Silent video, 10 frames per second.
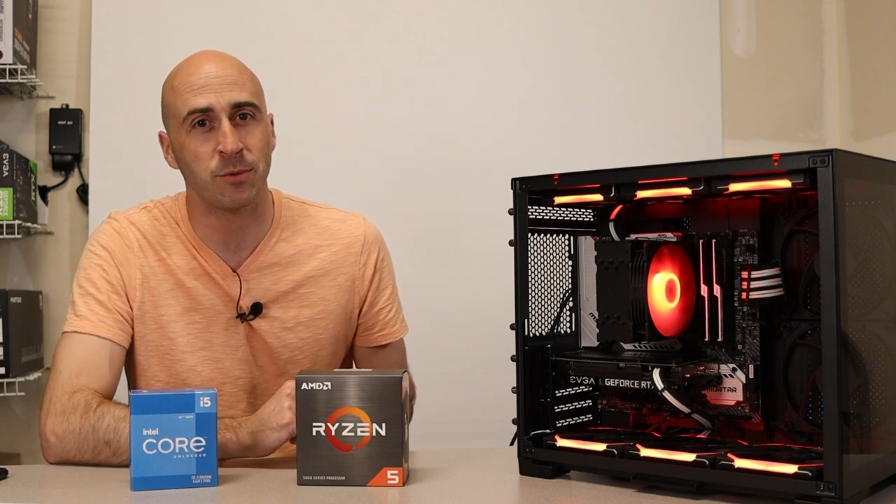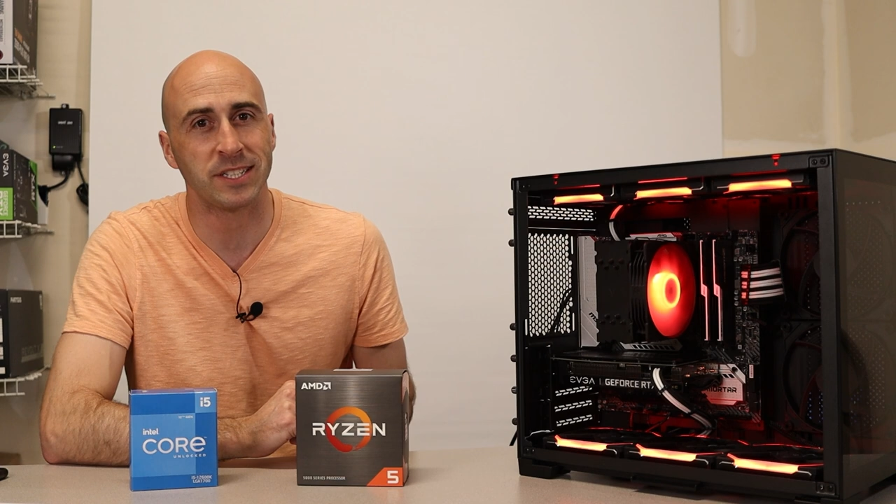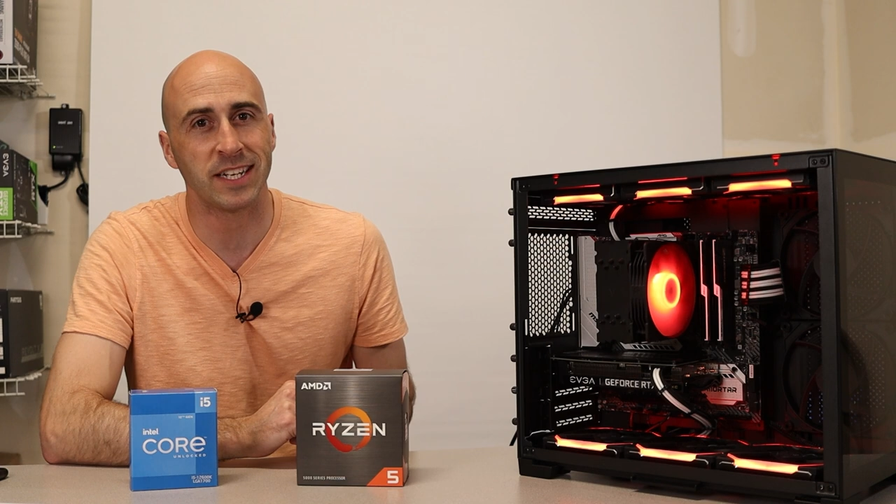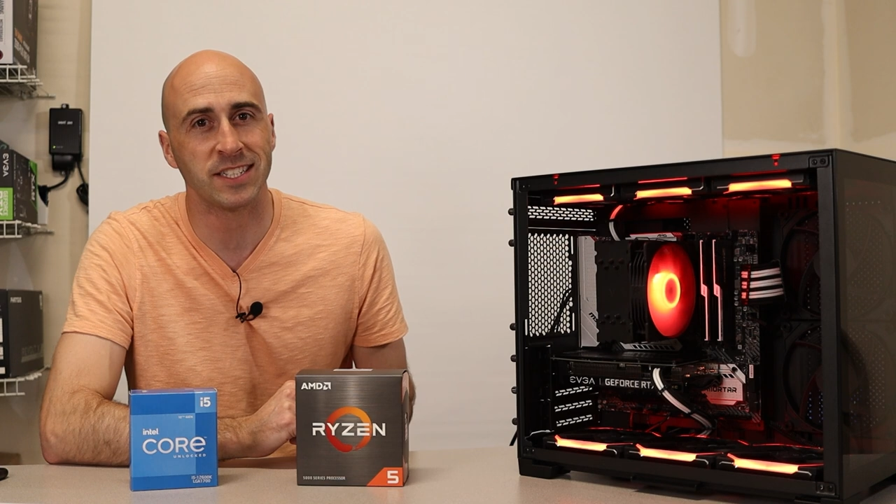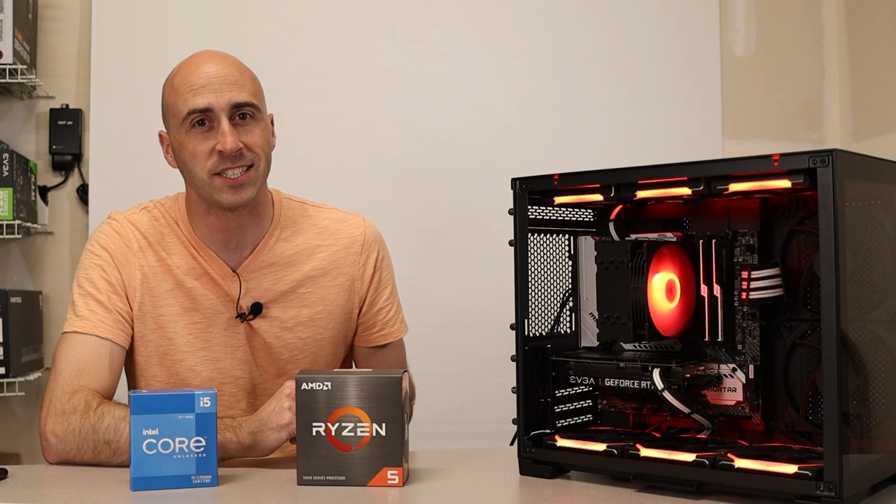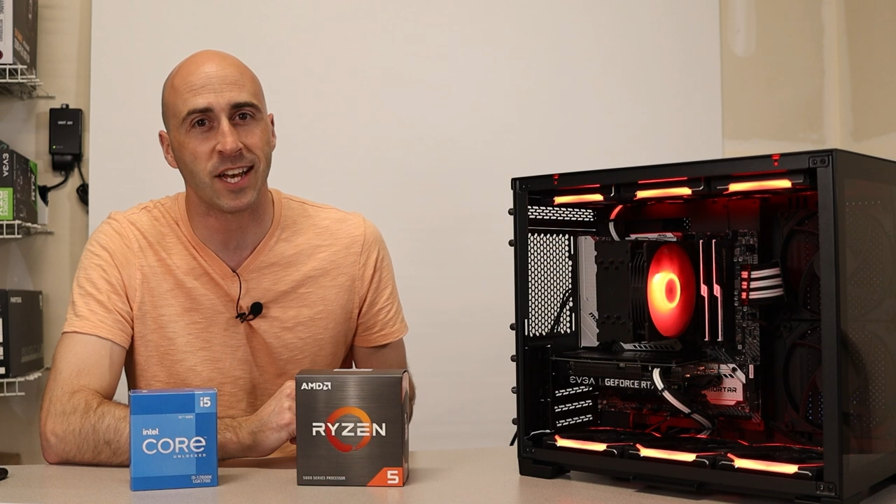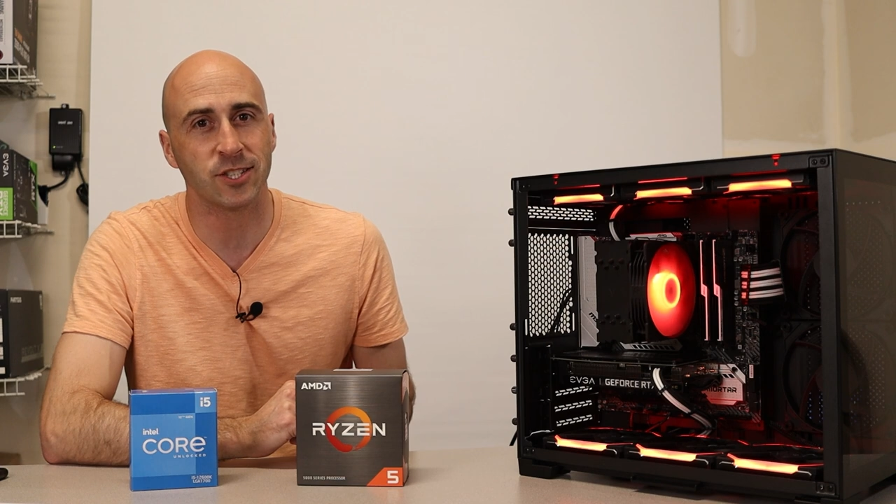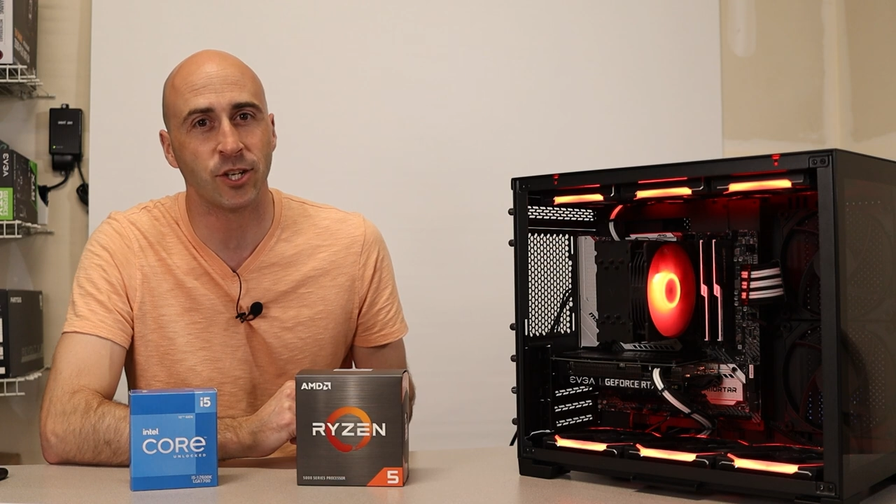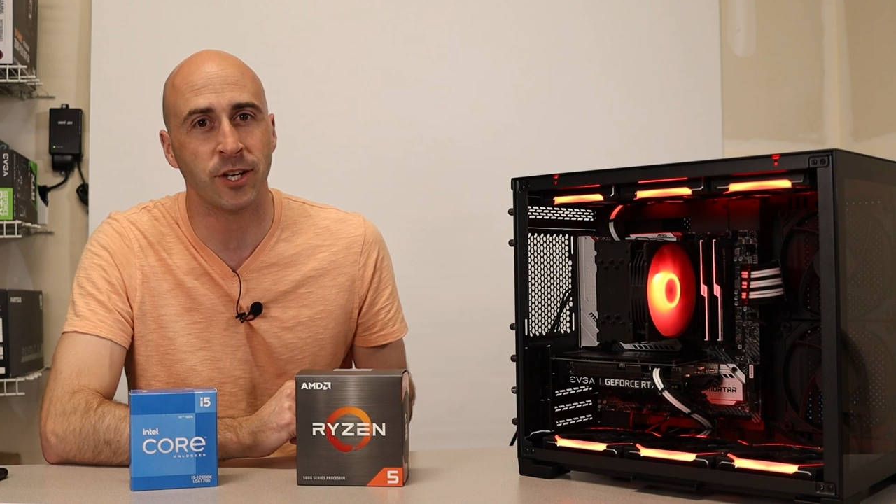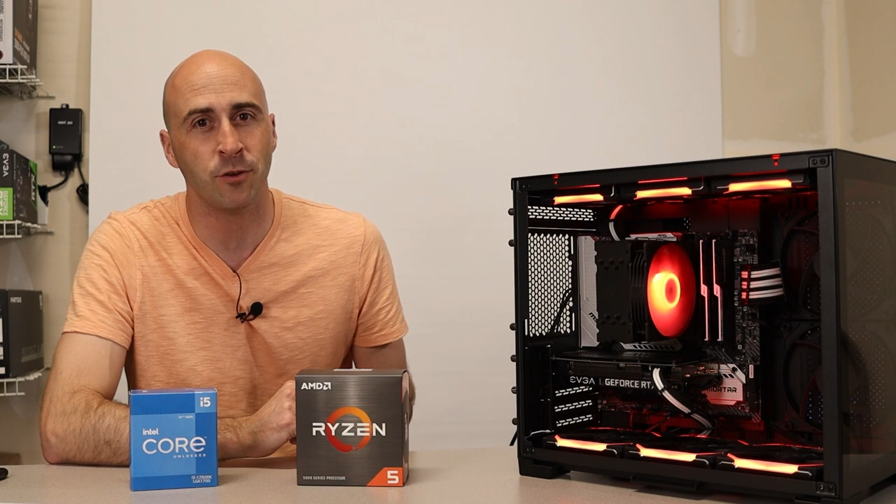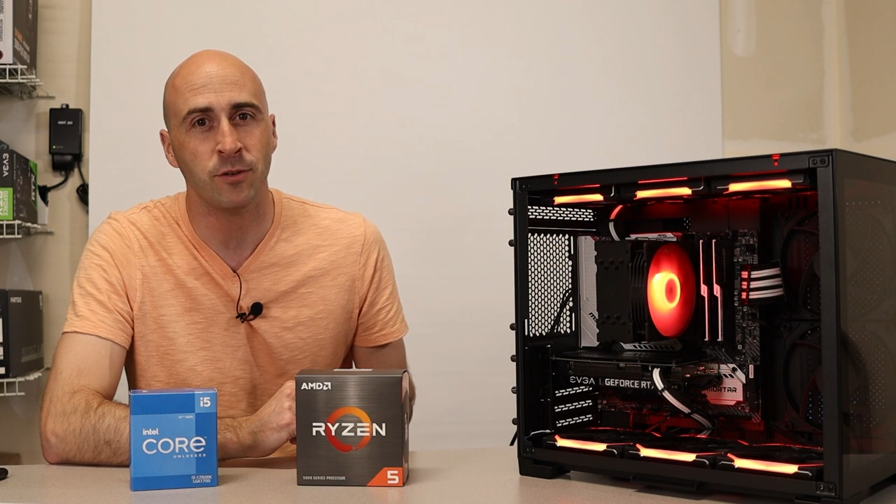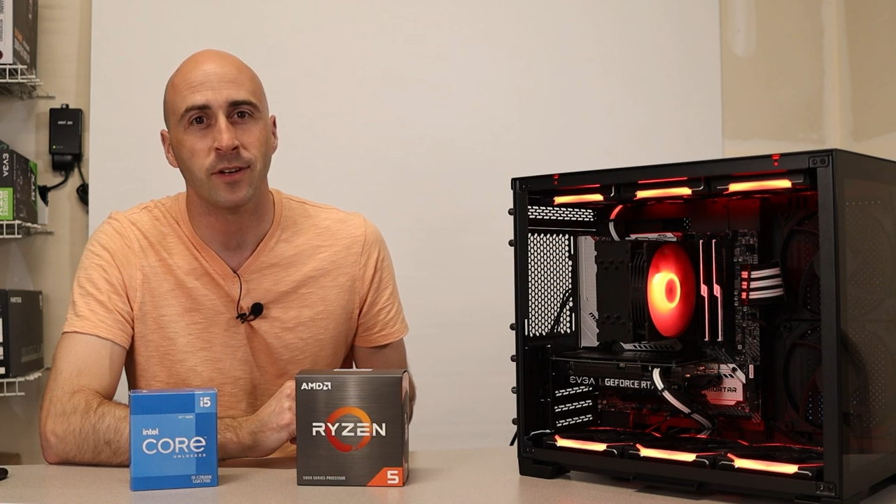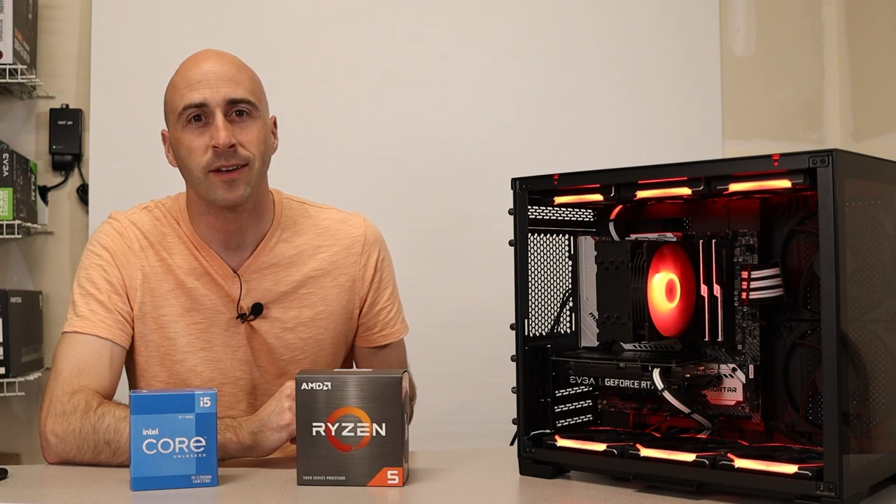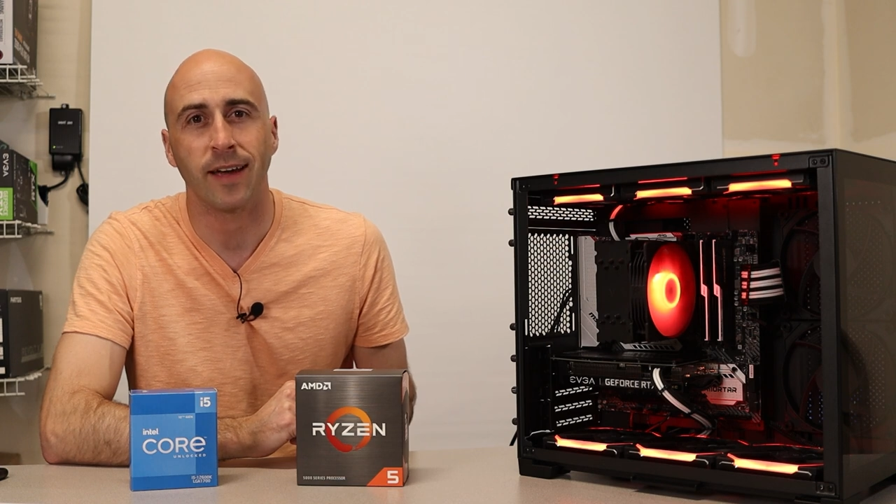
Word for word: with Danny's Tech Channel,